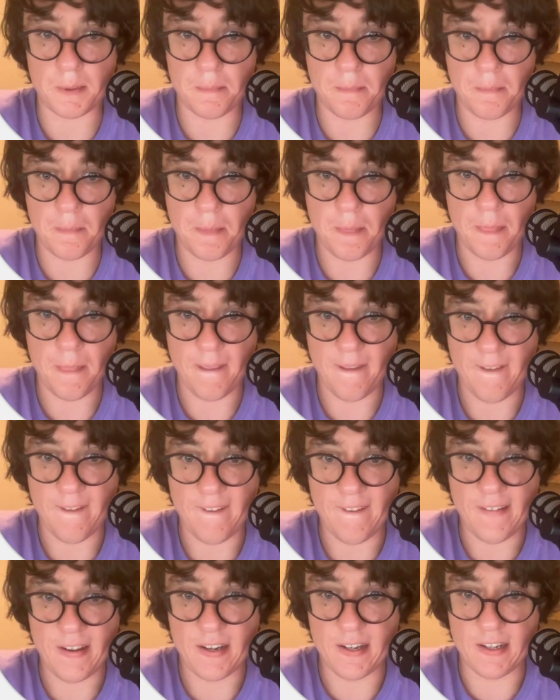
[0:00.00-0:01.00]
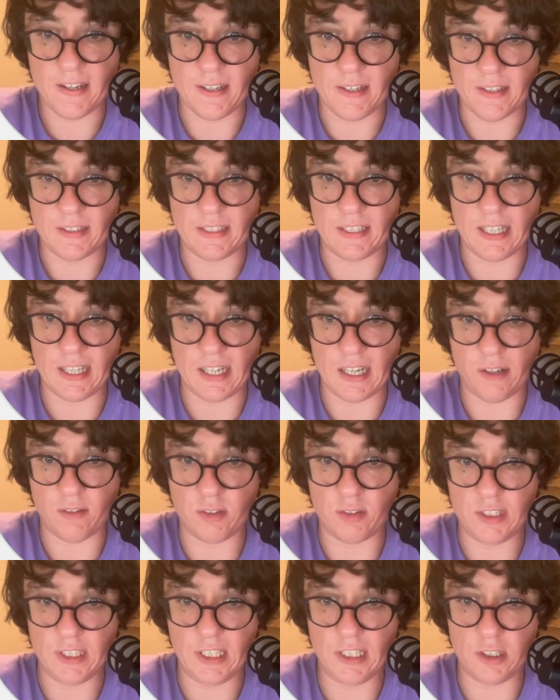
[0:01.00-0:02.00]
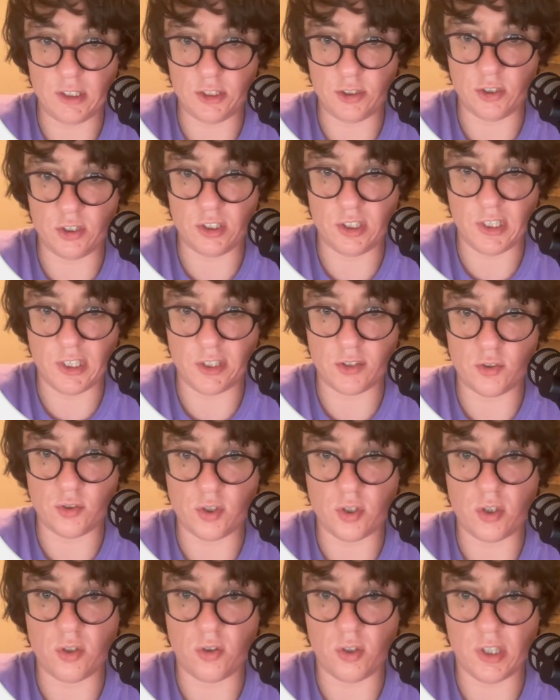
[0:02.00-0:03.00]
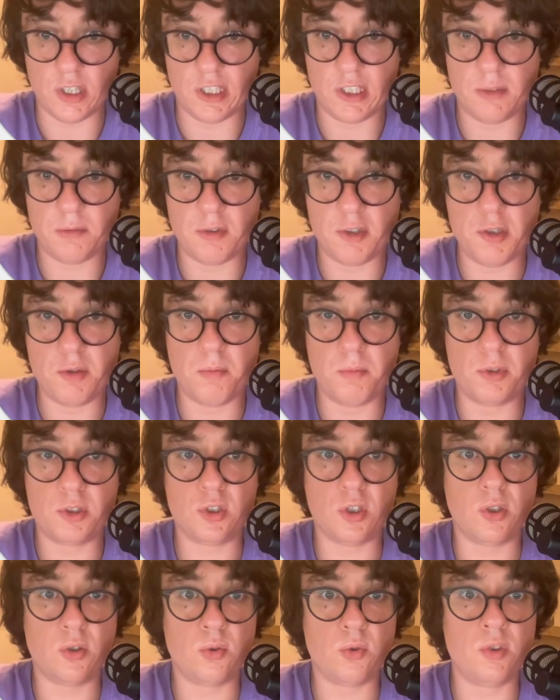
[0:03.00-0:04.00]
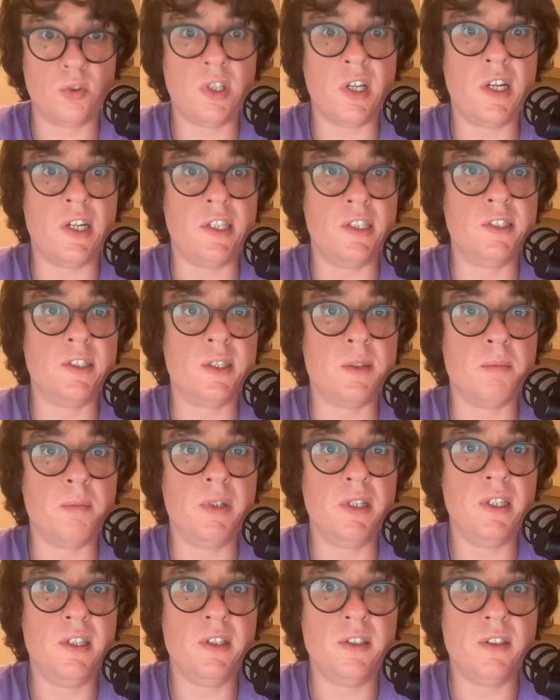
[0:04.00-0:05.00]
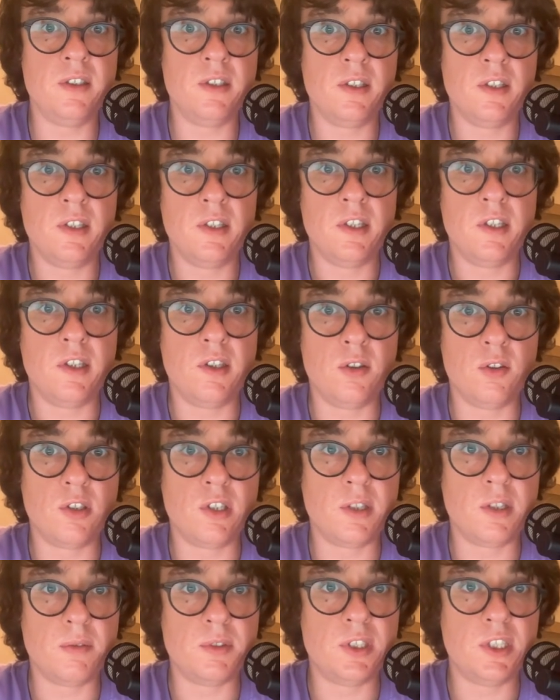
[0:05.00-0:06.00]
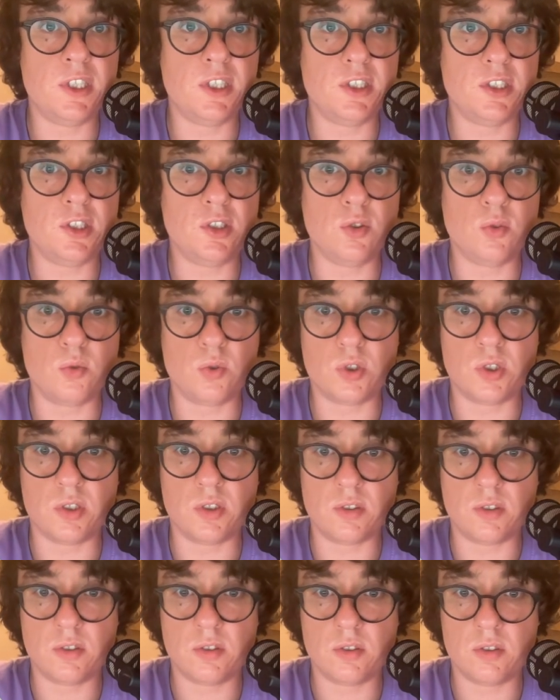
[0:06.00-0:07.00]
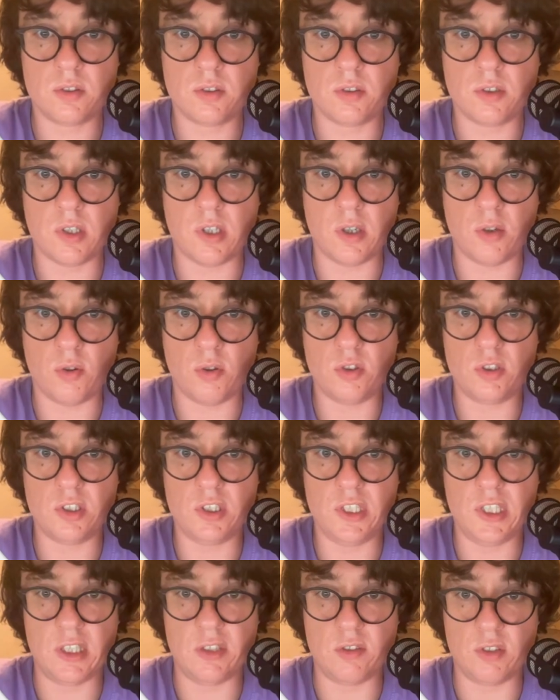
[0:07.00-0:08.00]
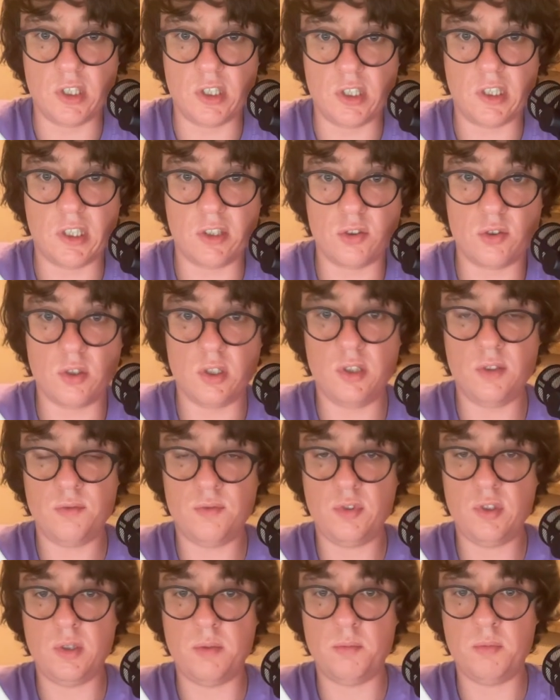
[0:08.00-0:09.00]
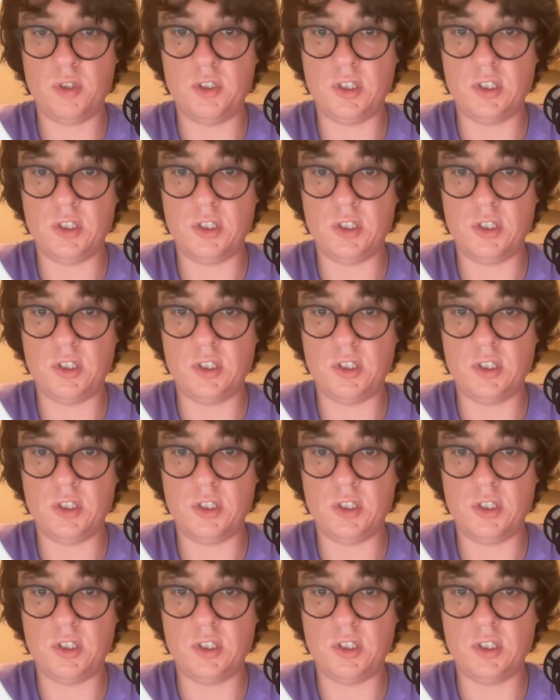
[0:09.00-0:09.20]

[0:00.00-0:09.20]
and what's this console? We forgot to delete something, and we don't need it here, but it's here. This console, okay, fine.